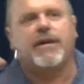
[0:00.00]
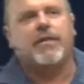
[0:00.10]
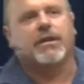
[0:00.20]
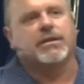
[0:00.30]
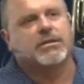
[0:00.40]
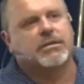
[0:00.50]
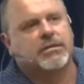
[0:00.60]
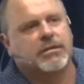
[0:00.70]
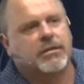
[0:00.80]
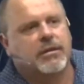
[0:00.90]
of others.
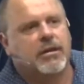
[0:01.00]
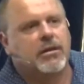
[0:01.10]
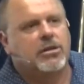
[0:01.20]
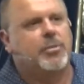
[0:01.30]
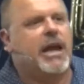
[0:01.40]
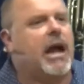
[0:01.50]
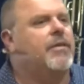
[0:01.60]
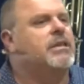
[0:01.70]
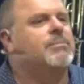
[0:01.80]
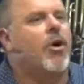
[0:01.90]
To be
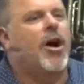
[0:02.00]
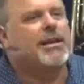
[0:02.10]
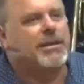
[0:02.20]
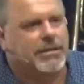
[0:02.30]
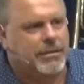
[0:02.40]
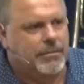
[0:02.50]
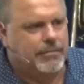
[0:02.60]
others minded